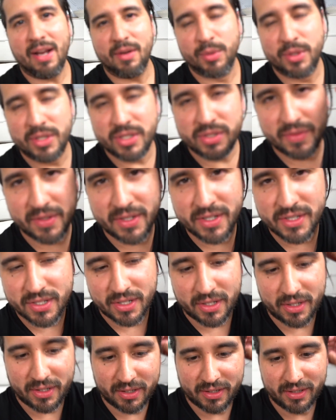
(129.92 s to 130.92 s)
we just finished
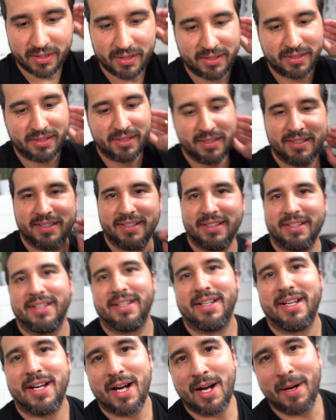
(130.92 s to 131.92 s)
our uh,
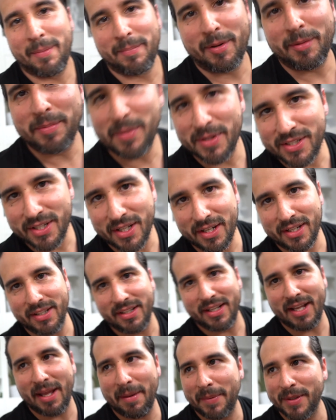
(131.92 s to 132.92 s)
On Purpose
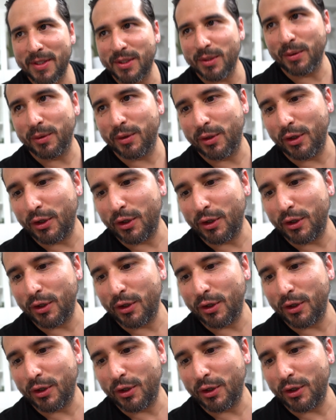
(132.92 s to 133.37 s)
Talk episode